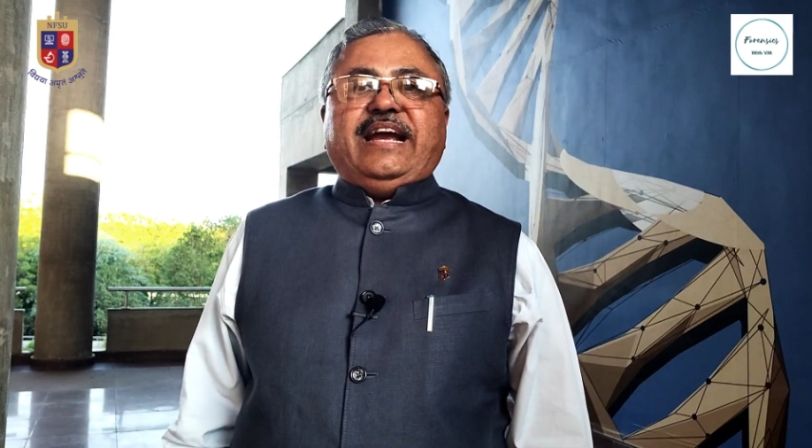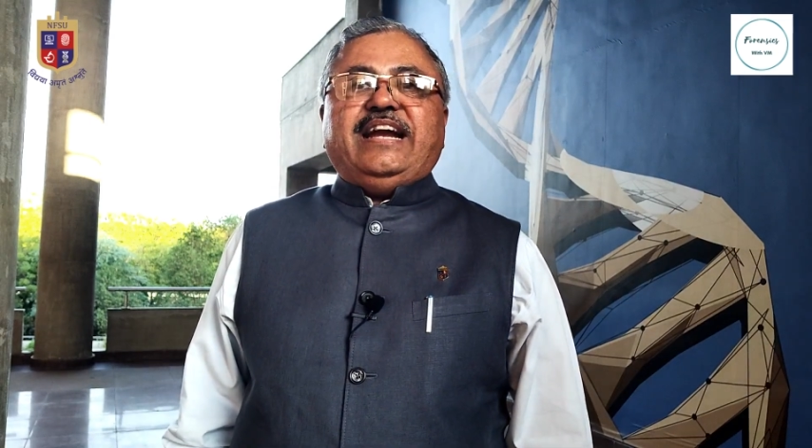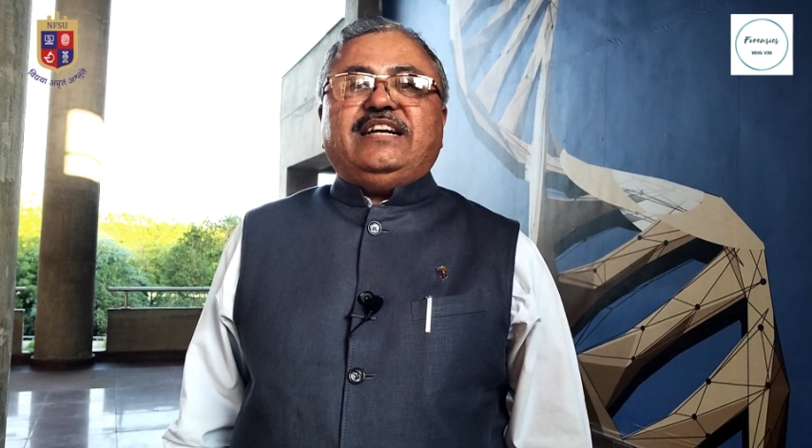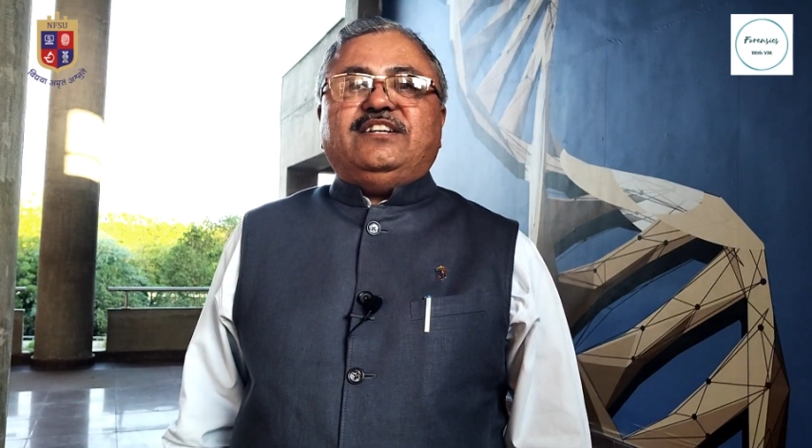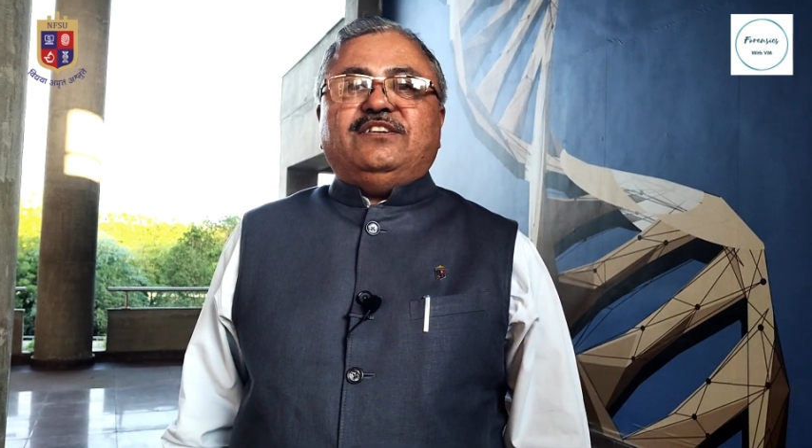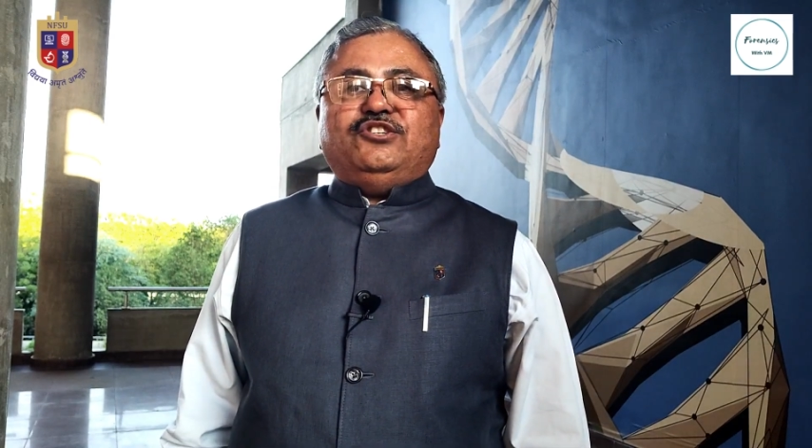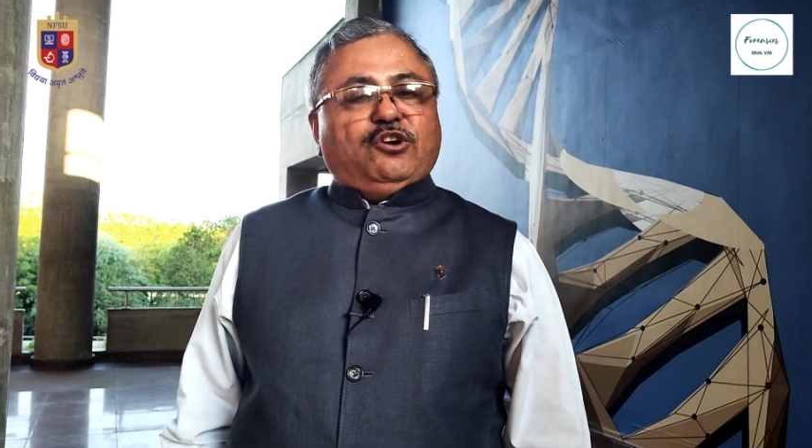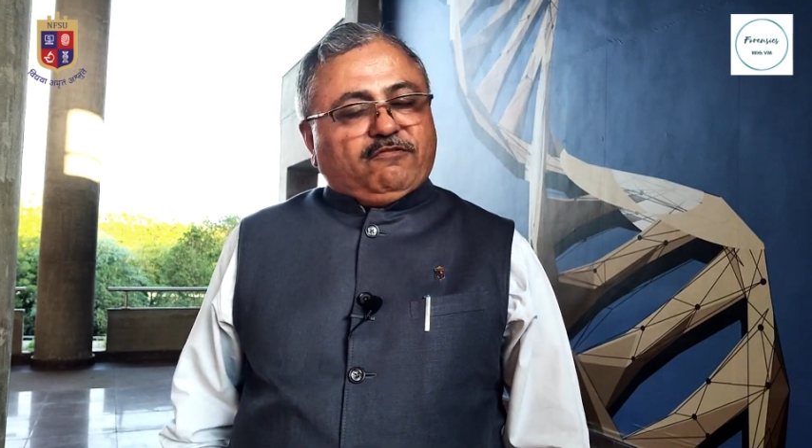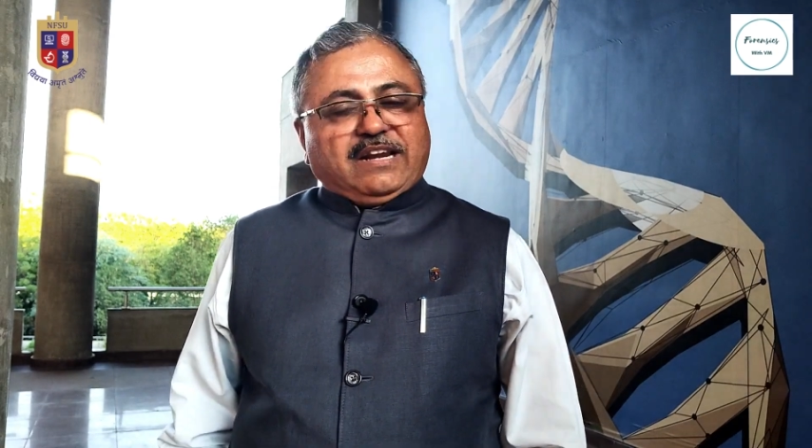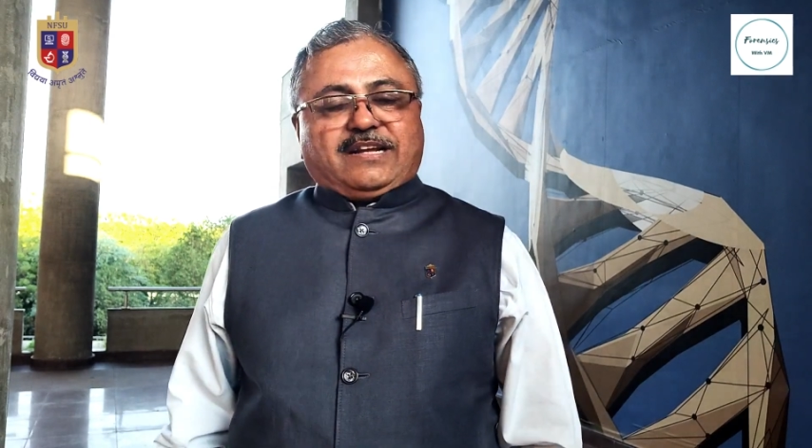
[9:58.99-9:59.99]
and
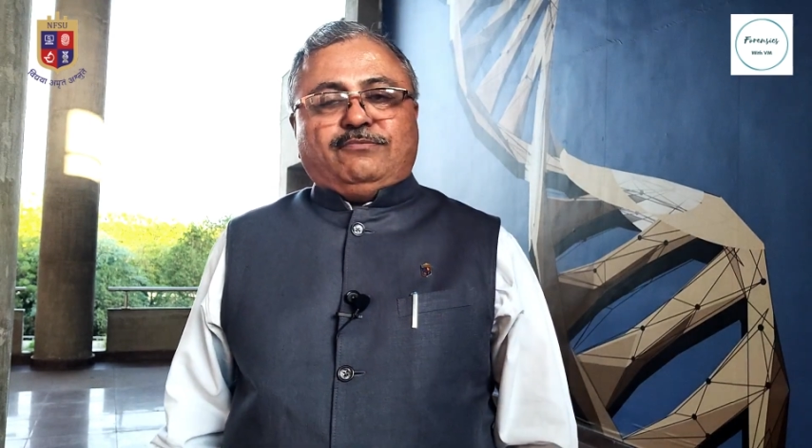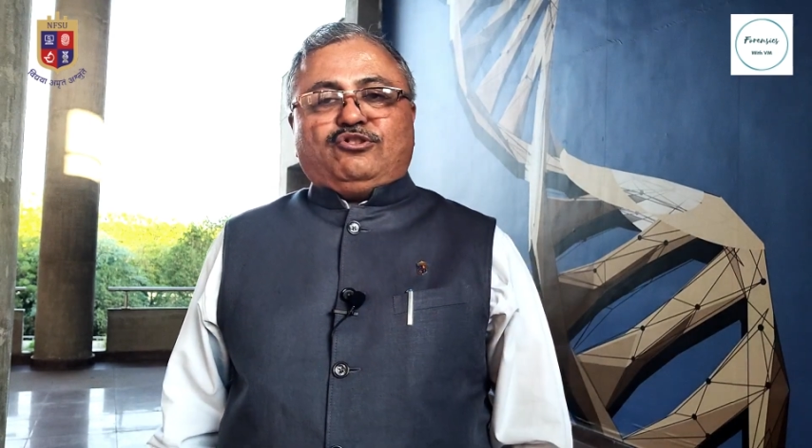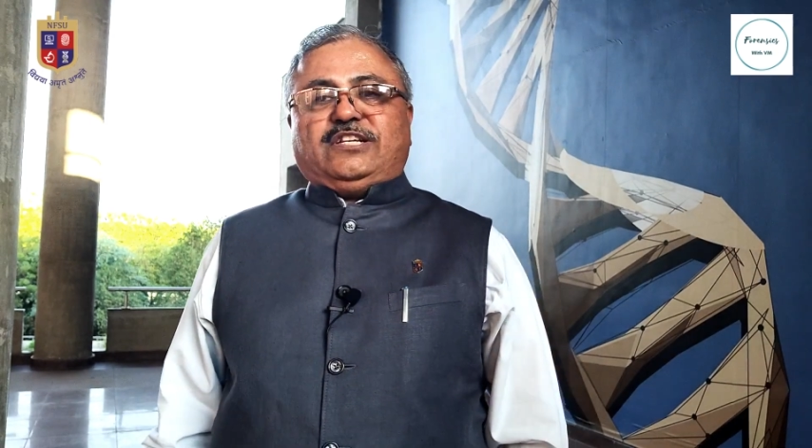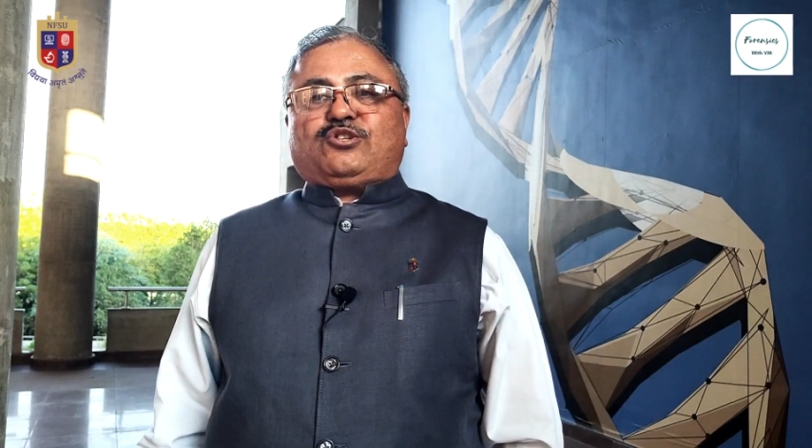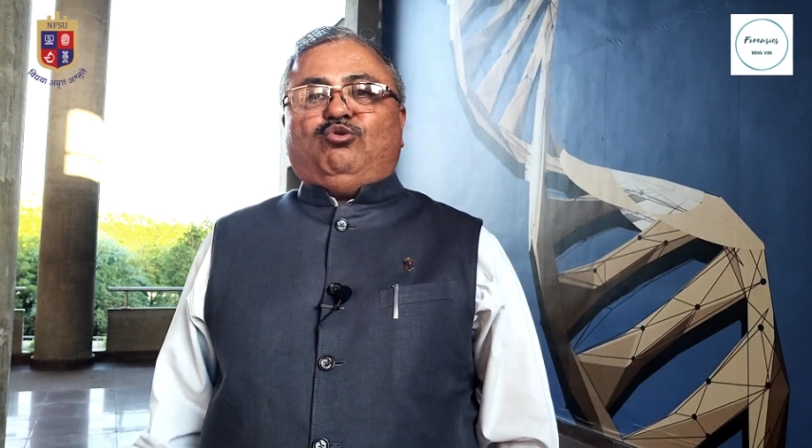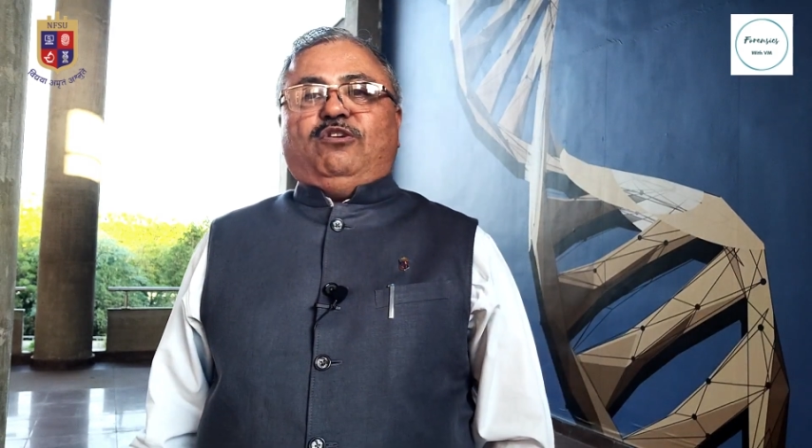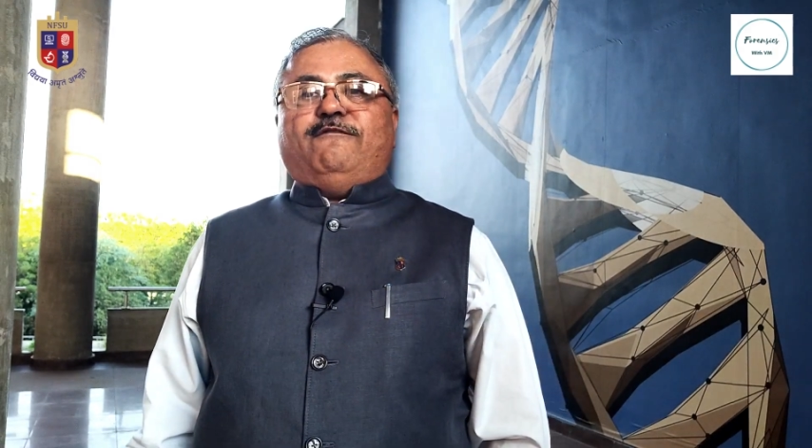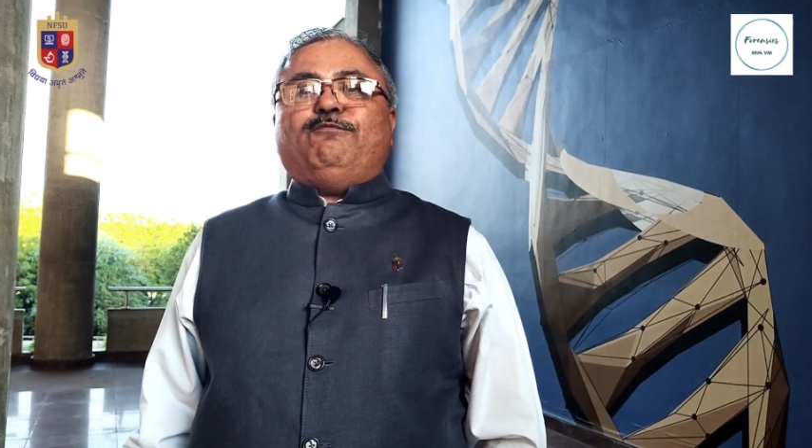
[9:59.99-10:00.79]
you are welcome to the School of